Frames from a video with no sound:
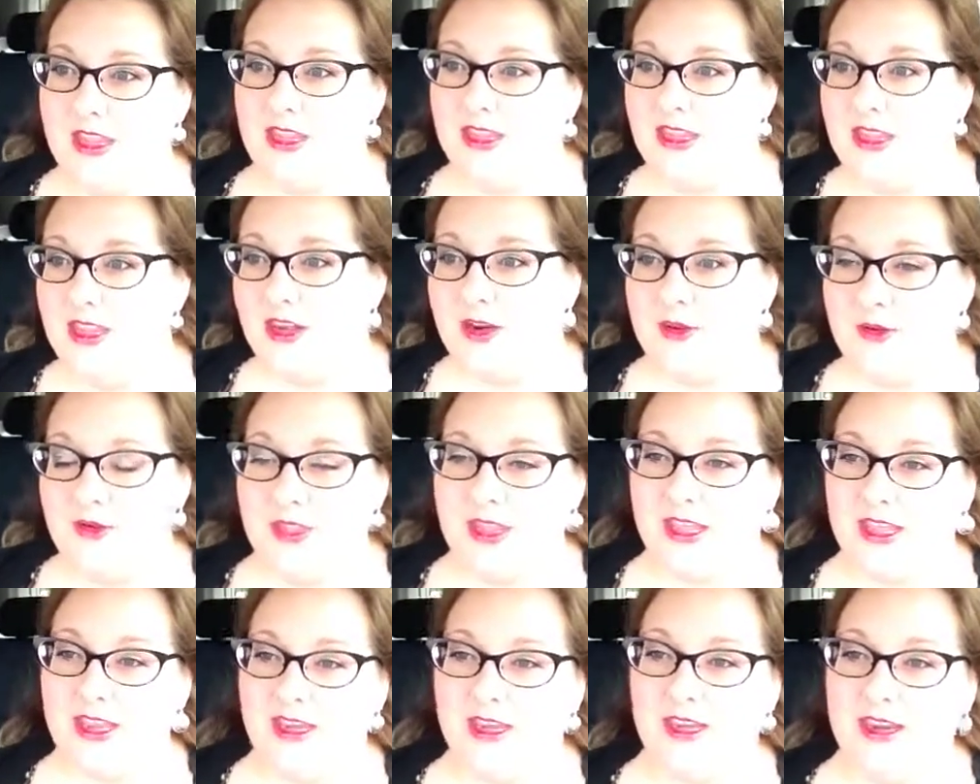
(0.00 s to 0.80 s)
you know,
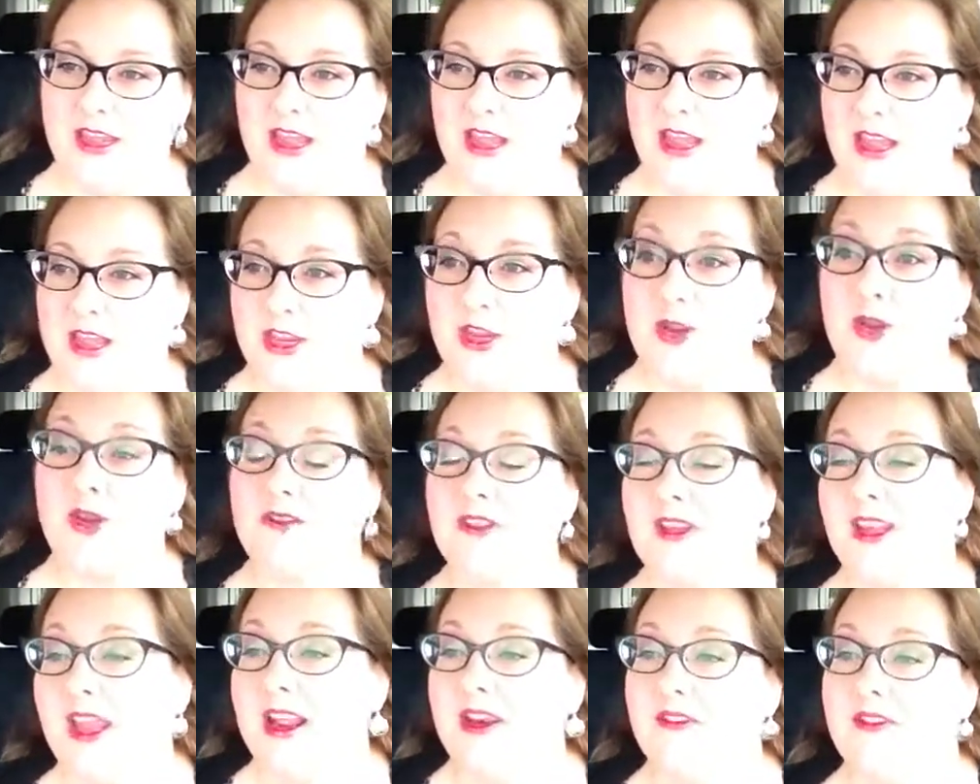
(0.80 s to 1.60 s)
that you have
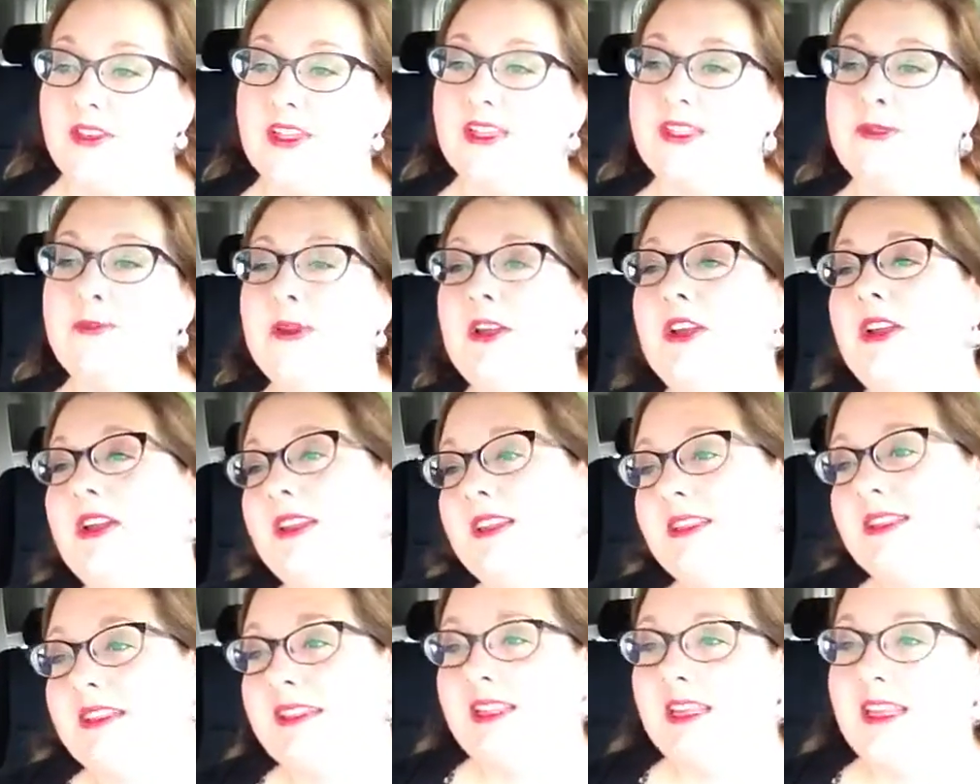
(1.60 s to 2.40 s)
a lot of
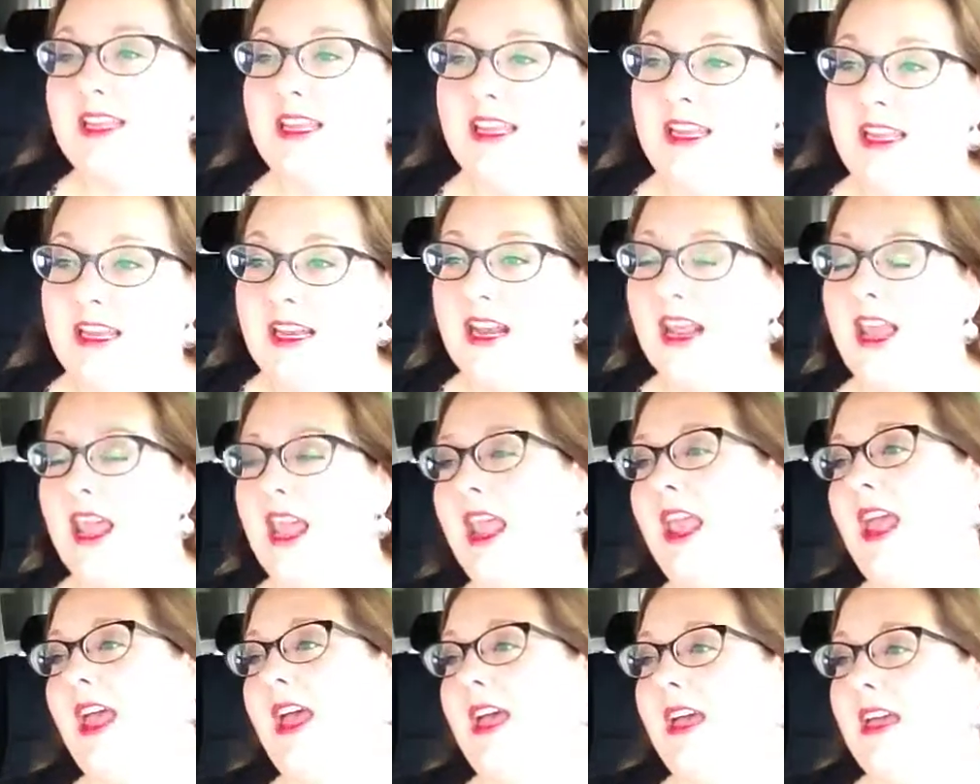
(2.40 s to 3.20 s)
experience in,
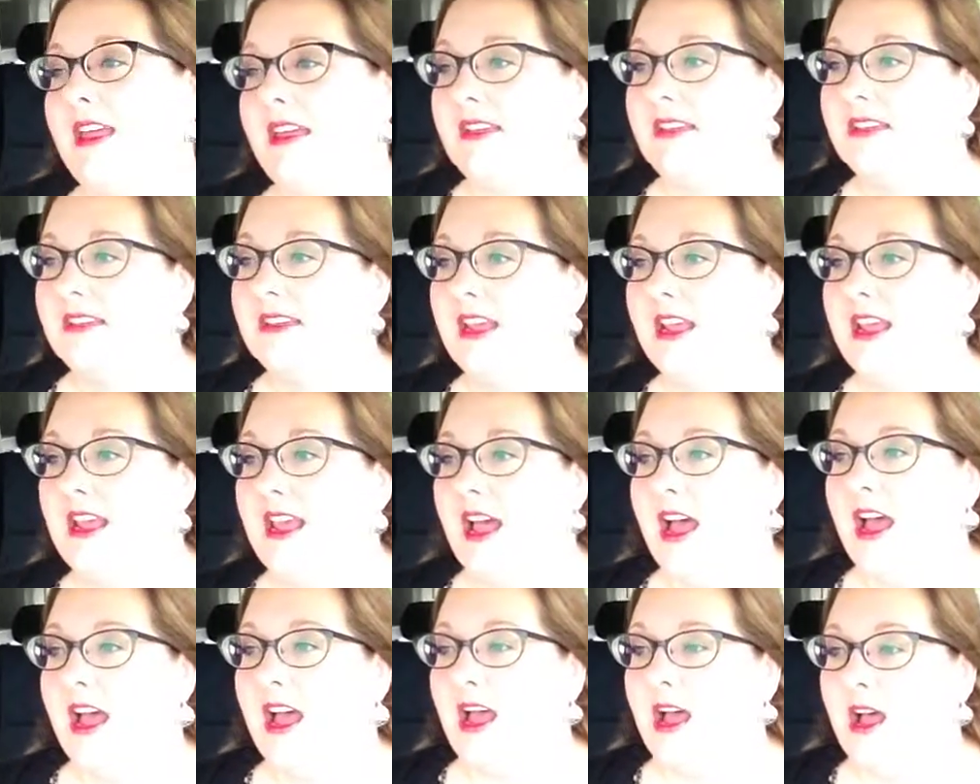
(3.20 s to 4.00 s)
and
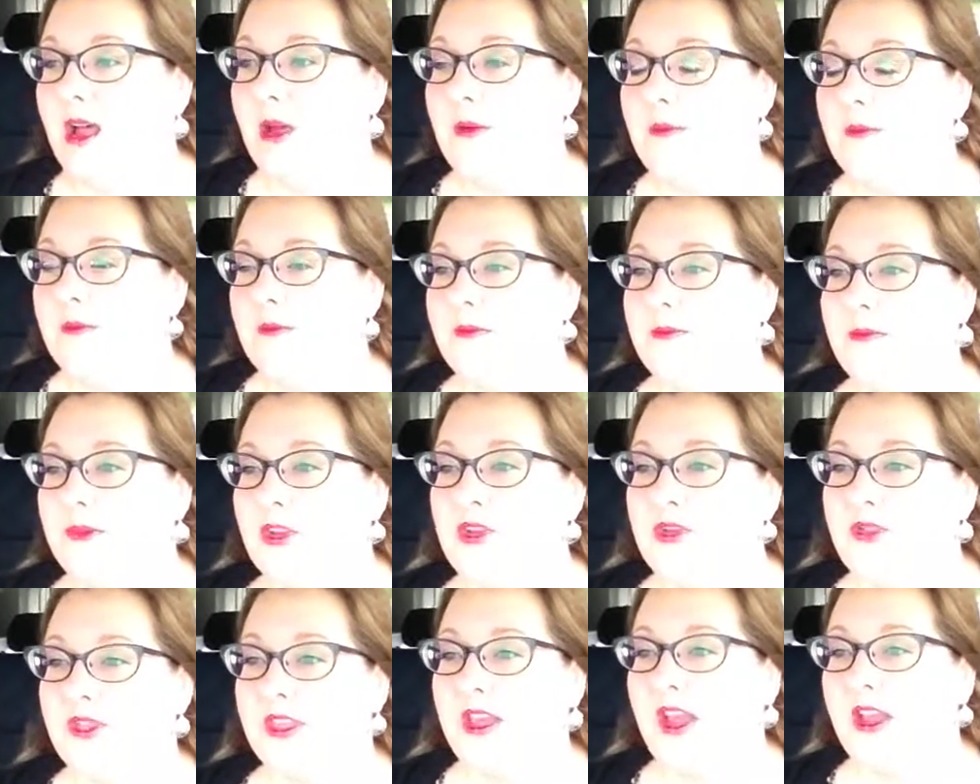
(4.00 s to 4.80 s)

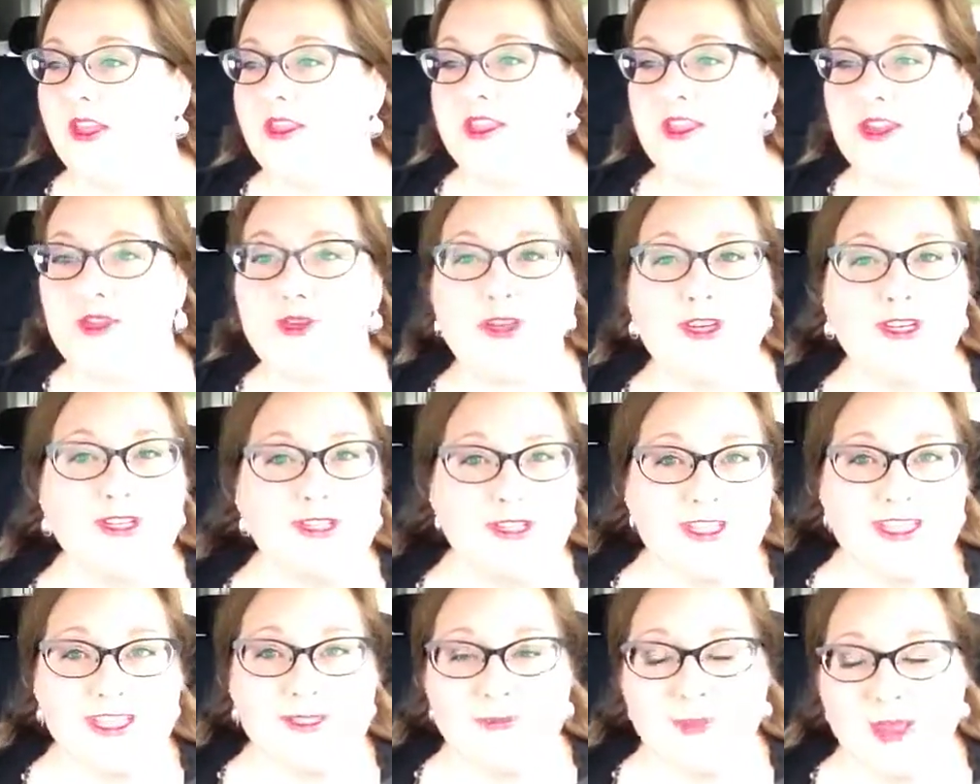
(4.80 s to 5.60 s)
you thought that you could
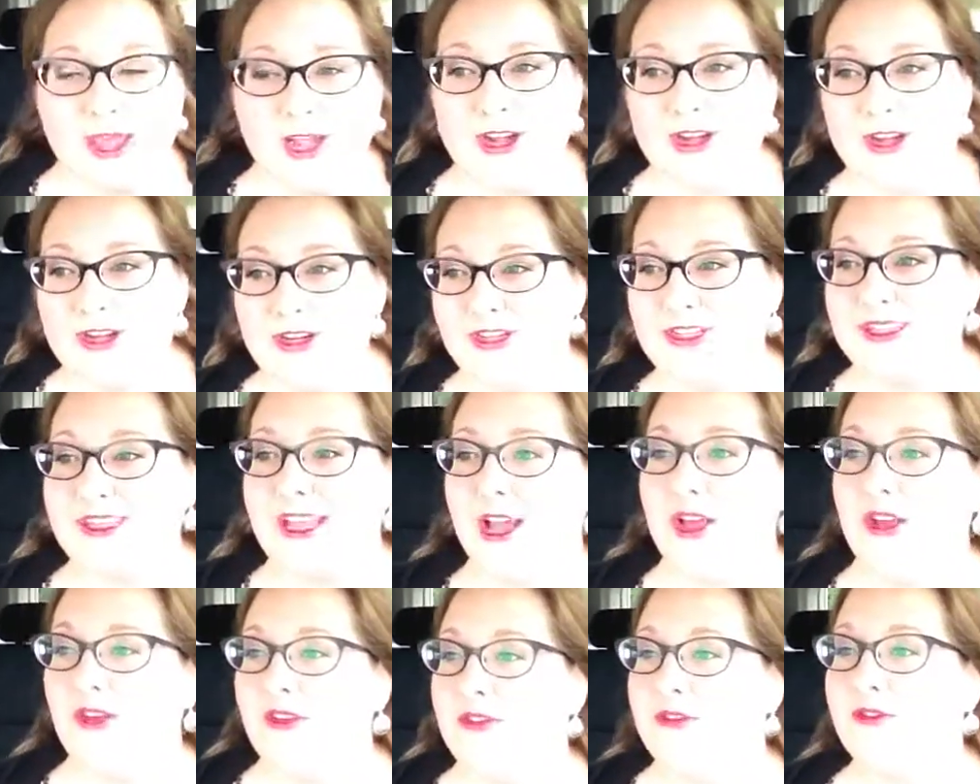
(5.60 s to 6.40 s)
do this better
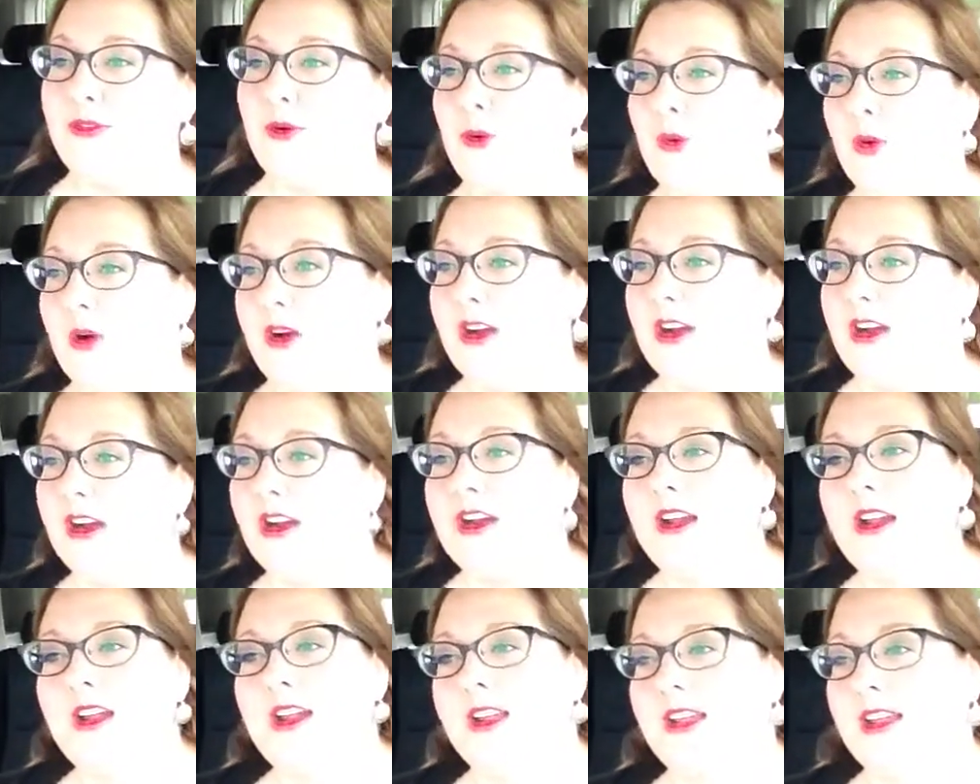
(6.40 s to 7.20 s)
yourself, or,
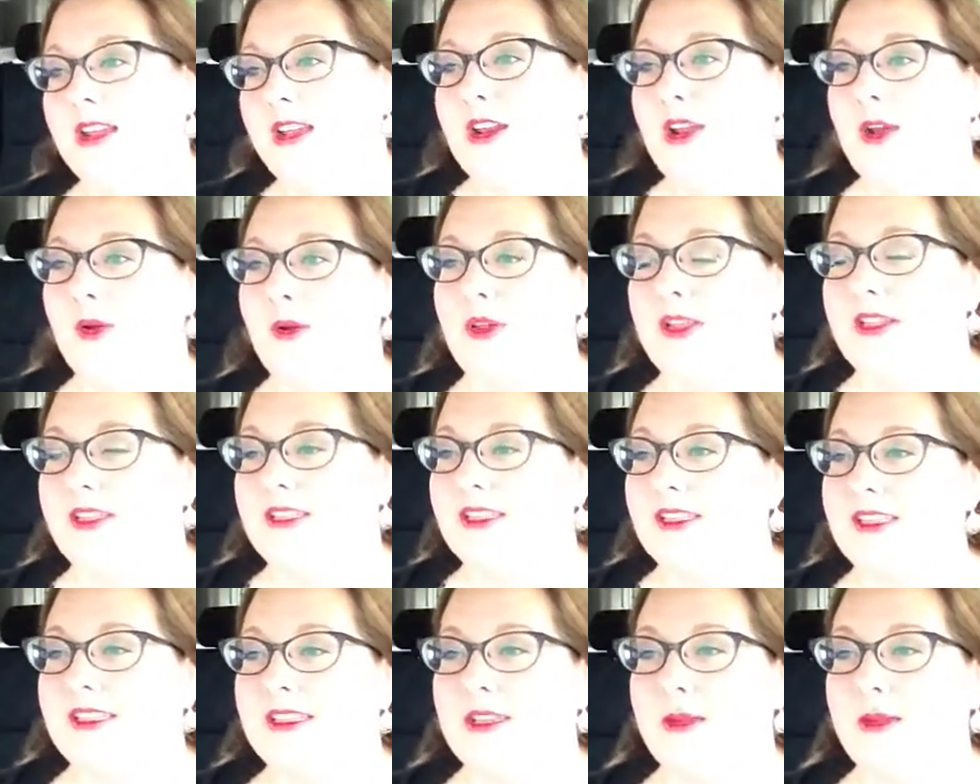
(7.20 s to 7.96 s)
you know, is this